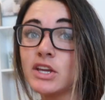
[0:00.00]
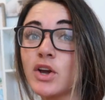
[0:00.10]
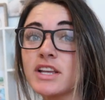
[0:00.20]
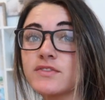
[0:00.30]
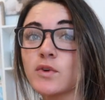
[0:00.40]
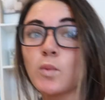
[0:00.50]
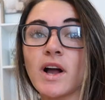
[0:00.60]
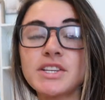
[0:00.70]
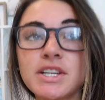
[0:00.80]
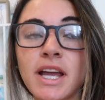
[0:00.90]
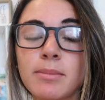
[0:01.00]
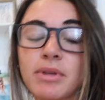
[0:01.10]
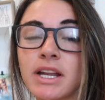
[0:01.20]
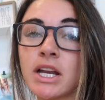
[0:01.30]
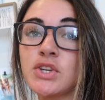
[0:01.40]
you guys for watching. I
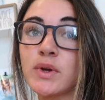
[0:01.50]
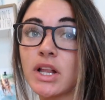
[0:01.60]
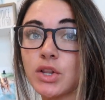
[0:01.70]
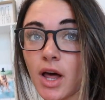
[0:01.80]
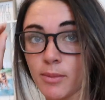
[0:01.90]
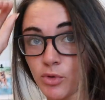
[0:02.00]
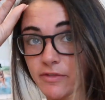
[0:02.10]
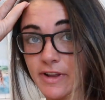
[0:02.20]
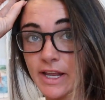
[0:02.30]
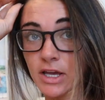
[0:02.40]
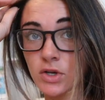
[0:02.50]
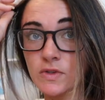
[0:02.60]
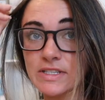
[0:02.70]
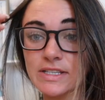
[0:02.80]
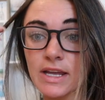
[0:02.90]
plan on doing a lot more
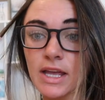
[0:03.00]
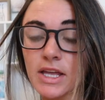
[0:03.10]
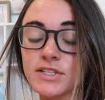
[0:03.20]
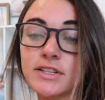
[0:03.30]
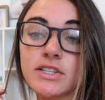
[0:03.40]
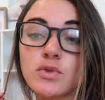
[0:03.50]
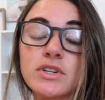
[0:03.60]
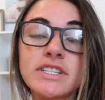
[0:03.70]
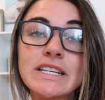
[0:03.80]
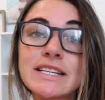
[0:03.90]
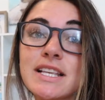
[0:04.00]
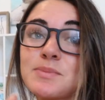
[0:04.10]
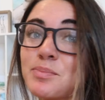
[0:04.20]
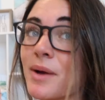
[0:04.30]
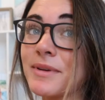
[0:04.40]
videos during this quarantine because it's
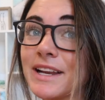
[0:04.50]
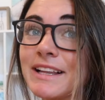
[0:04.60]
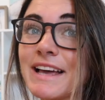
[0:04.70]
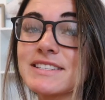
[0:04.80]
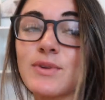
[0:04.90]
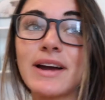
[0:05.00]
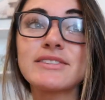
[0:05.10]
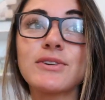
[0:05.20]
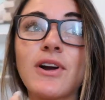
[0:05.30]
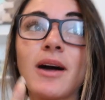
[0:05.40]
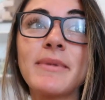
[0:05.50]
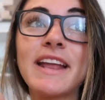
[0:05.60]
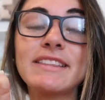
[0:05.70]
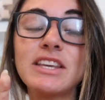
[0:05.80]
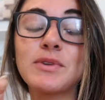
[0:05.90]
probably gonna last a while, so comment
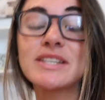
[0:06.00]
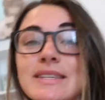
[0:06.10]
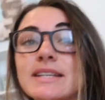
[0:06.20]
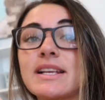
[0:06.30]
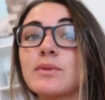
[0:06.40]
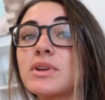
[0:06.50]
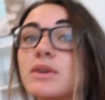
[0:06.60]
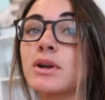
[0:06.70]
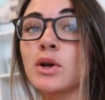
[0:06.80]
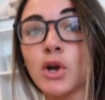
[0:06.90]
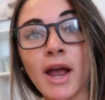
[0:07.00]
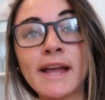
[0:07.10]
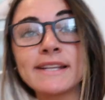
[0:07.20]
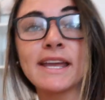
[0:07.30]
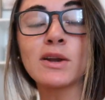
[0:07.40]
anything you want to see because I really want to
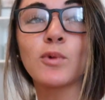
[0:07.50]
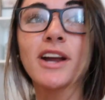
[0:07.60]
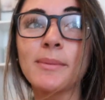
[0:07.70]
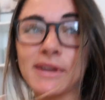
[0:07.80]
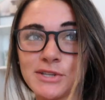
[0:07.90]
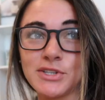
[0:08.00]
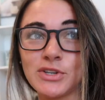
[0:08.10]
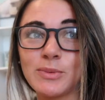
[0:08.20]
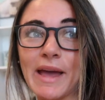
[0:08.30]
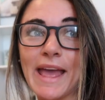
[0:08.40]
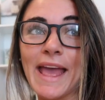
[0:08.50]
grind and work on my YouTube